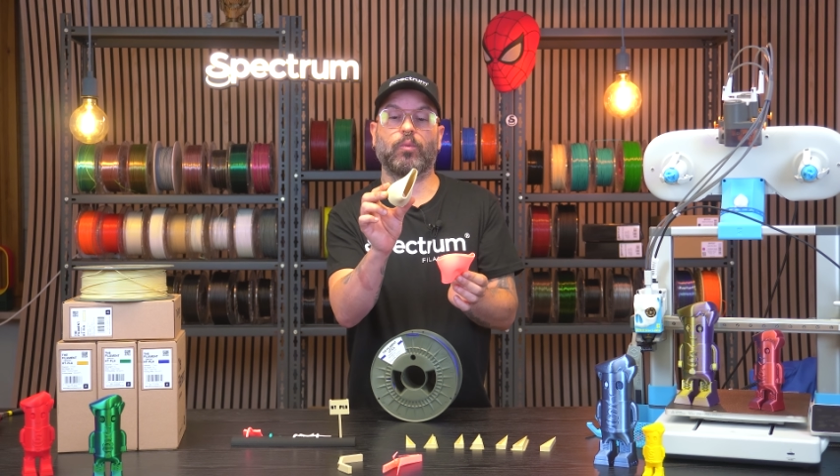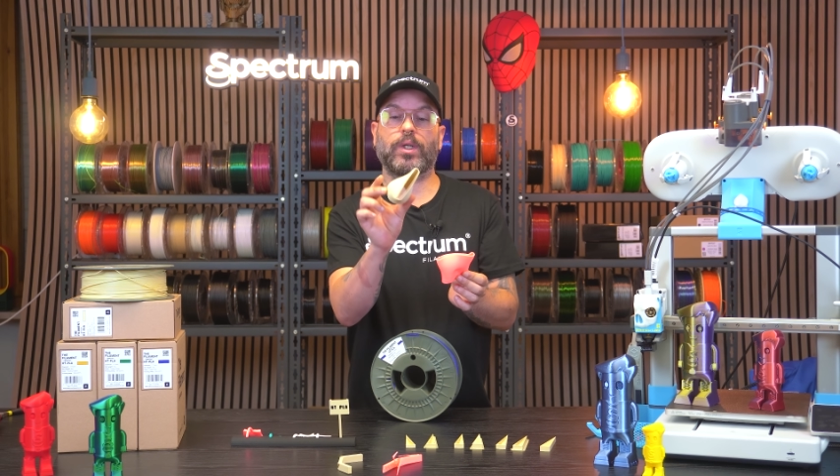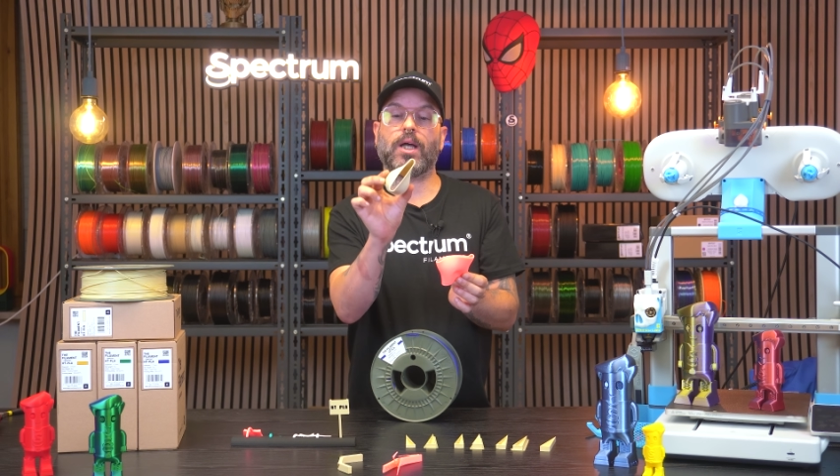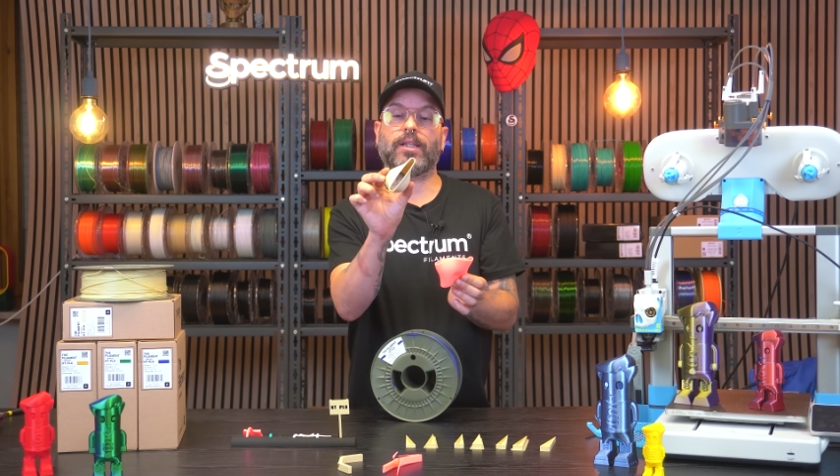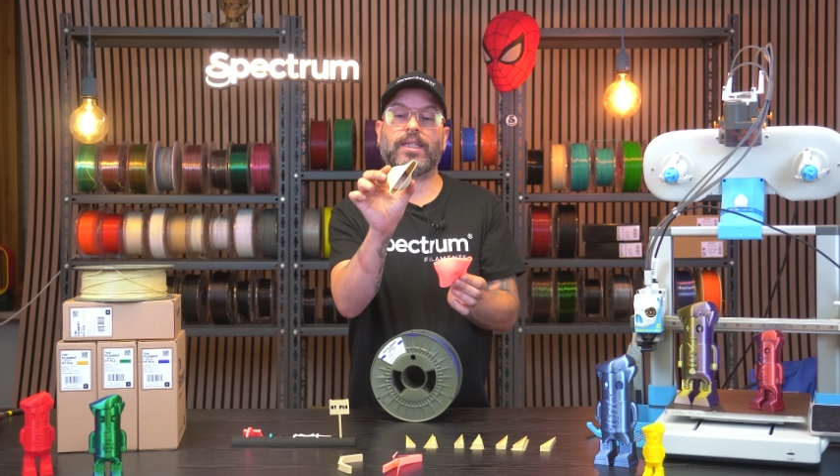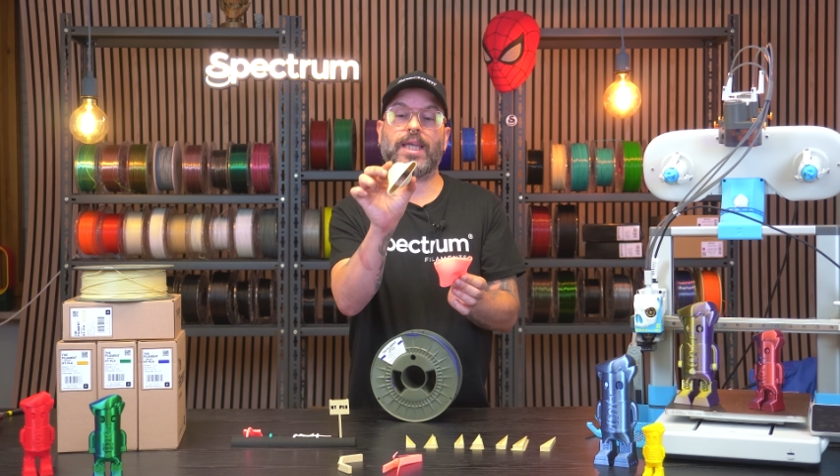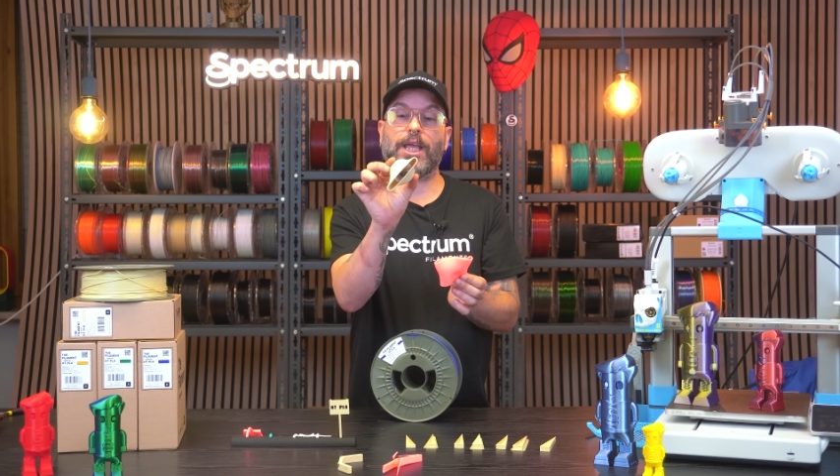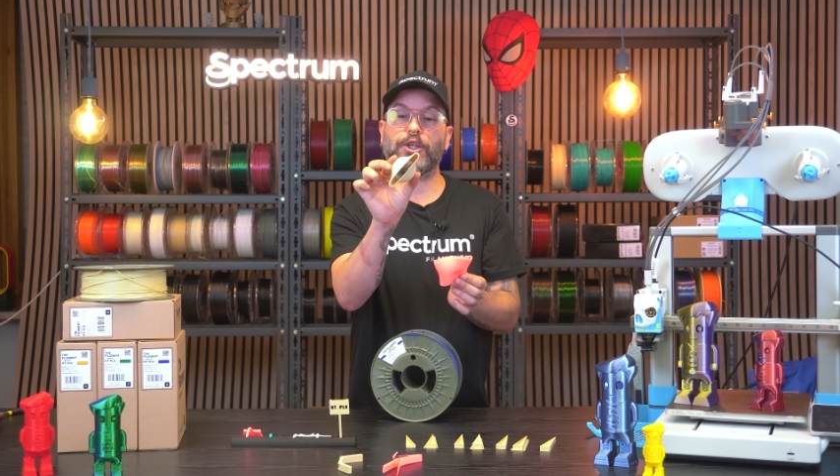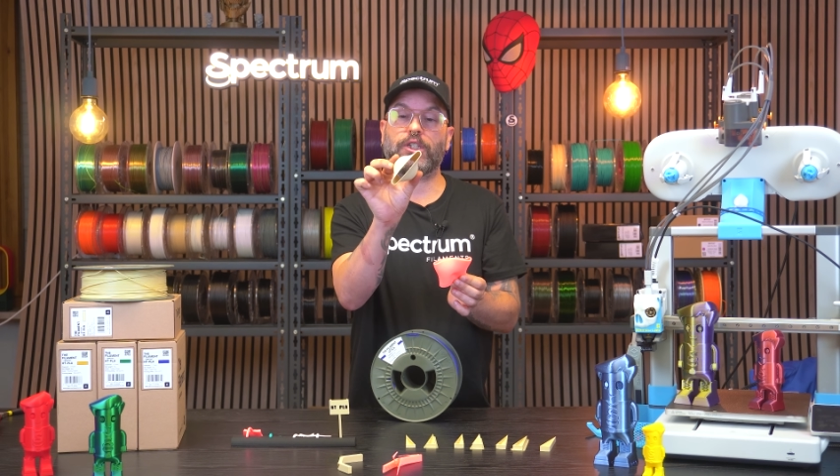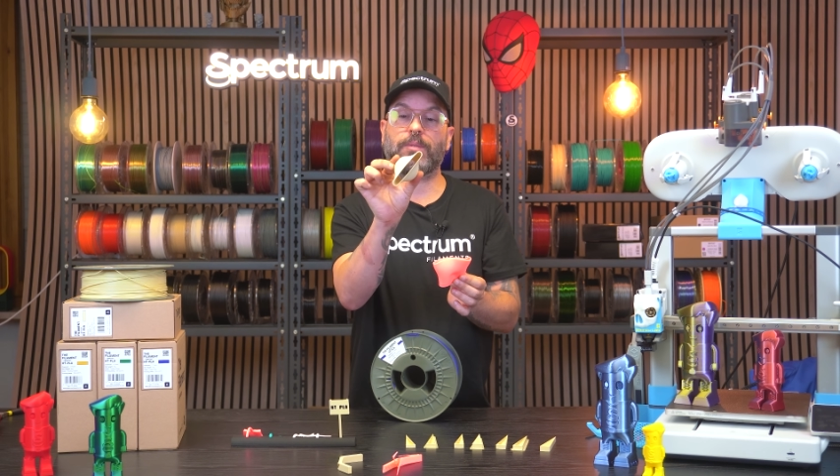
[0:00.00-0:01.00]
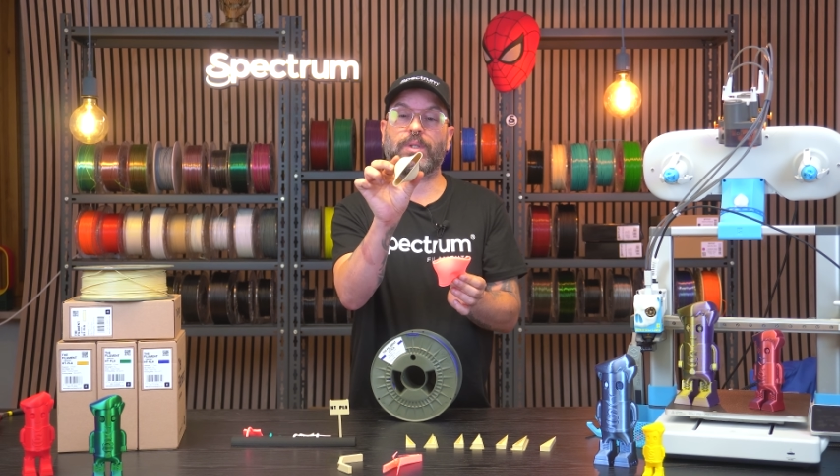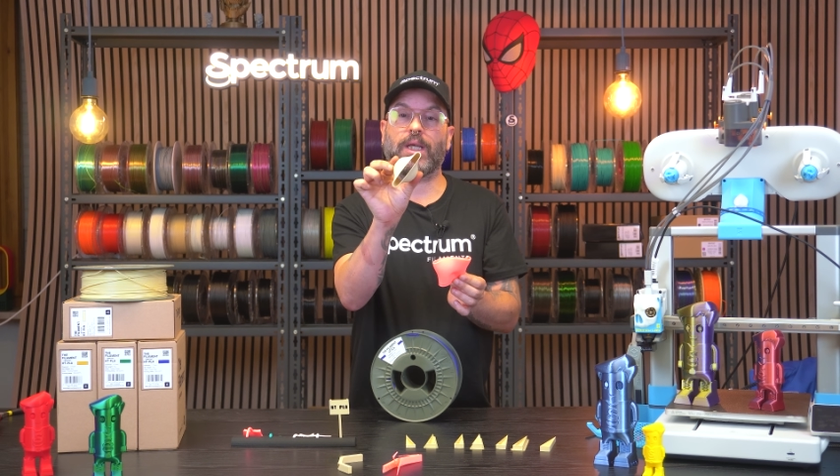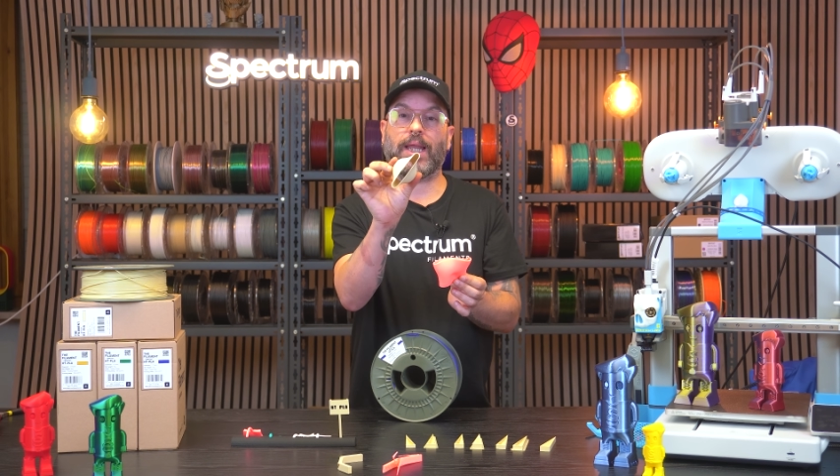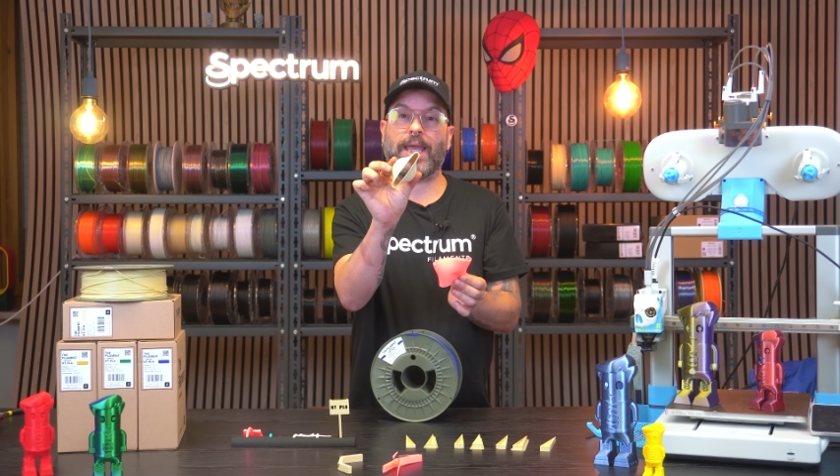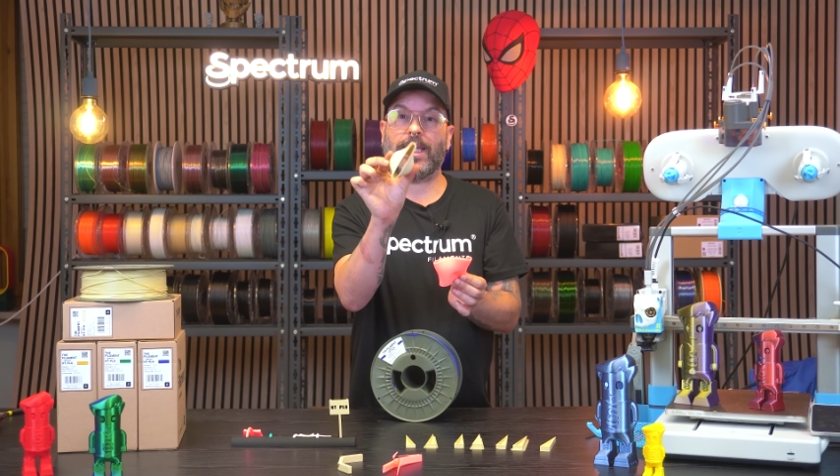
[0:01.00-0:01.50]
We got the
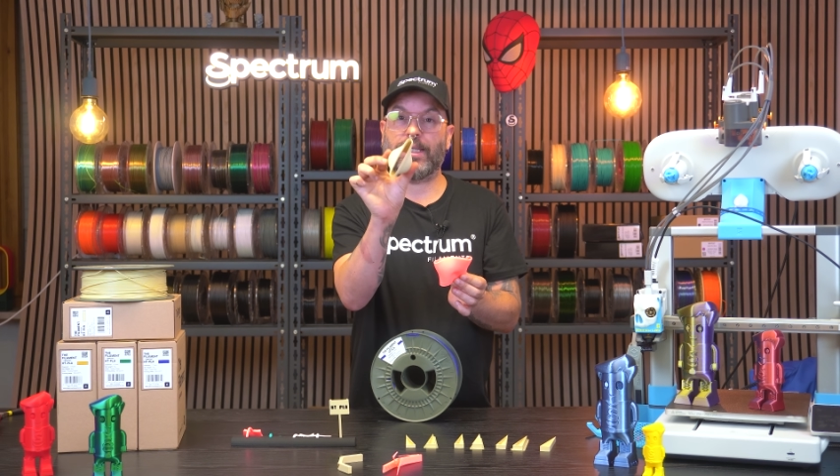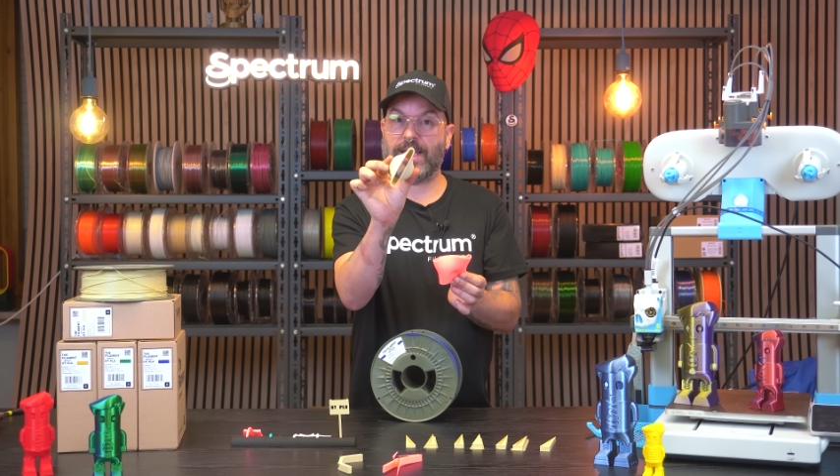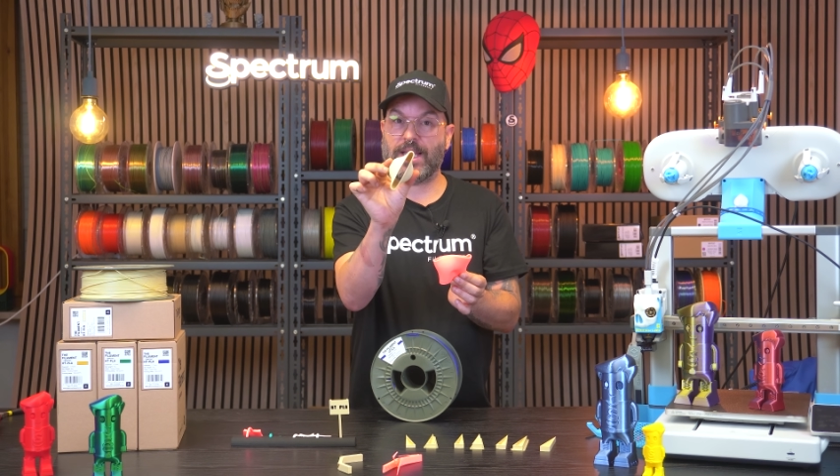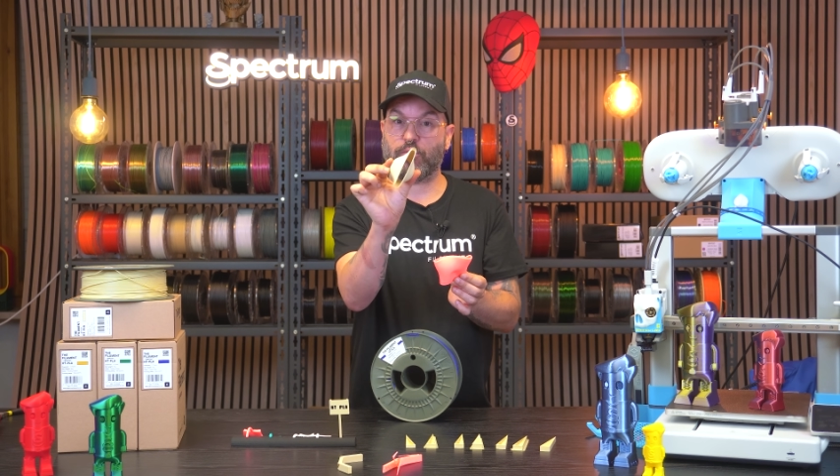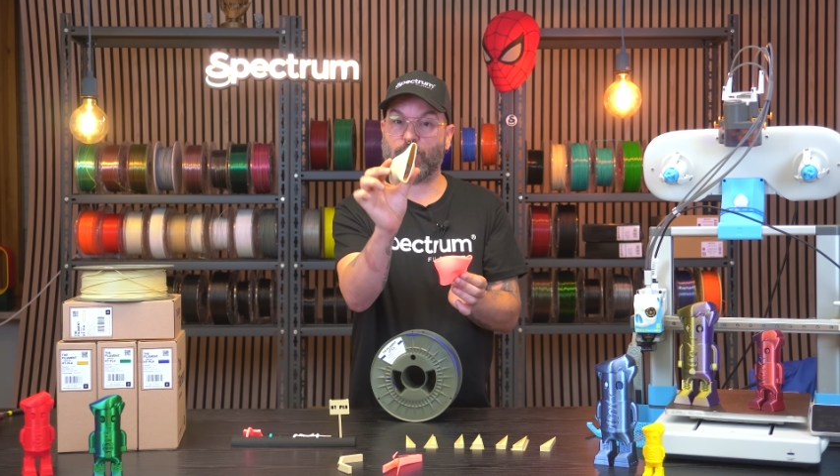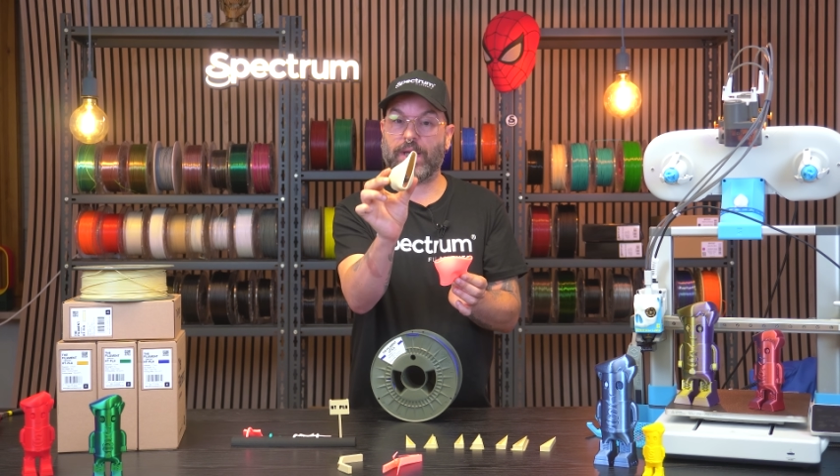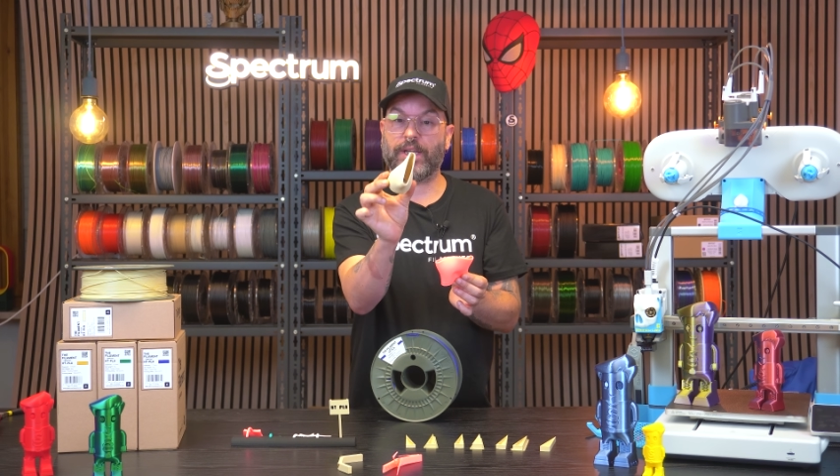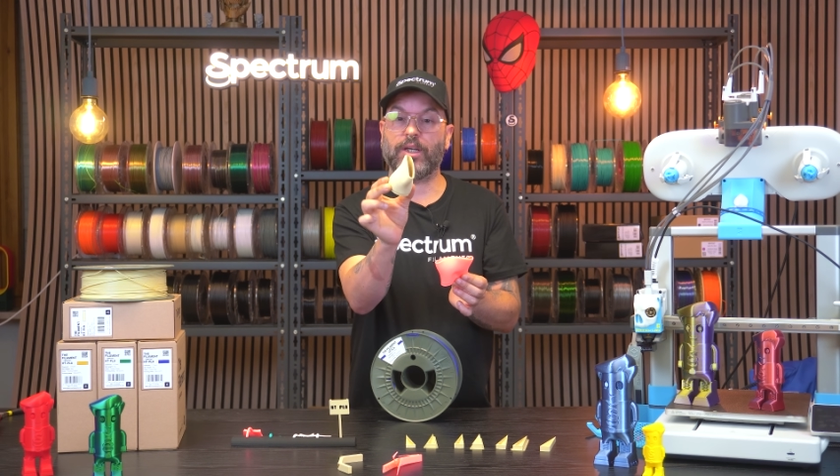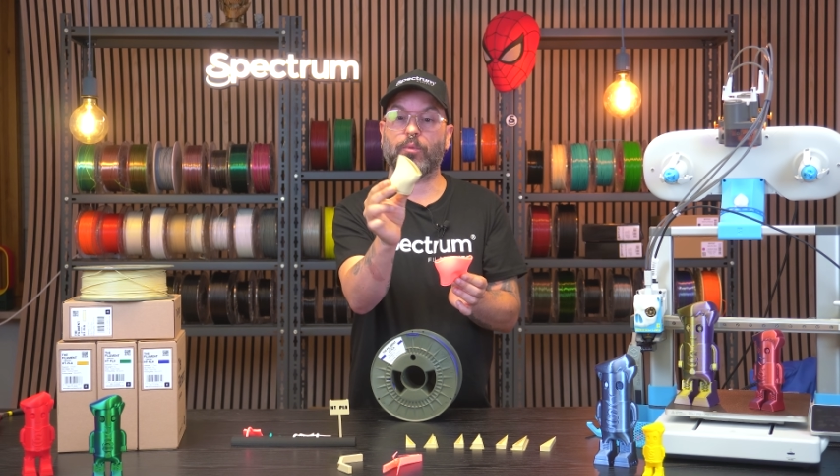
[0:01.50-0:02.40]
HTPLA test right here,